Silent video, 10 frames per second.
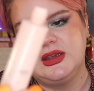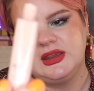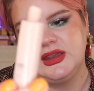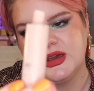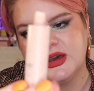
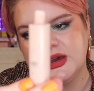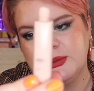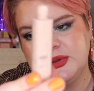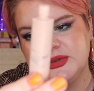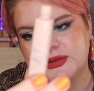yeah,
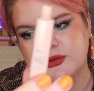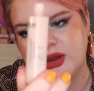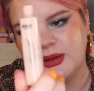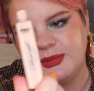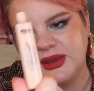I've been
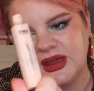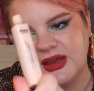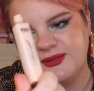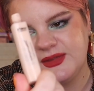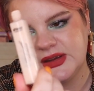scraping
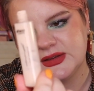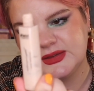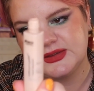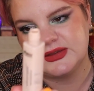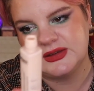at
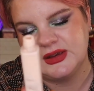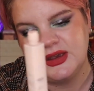this.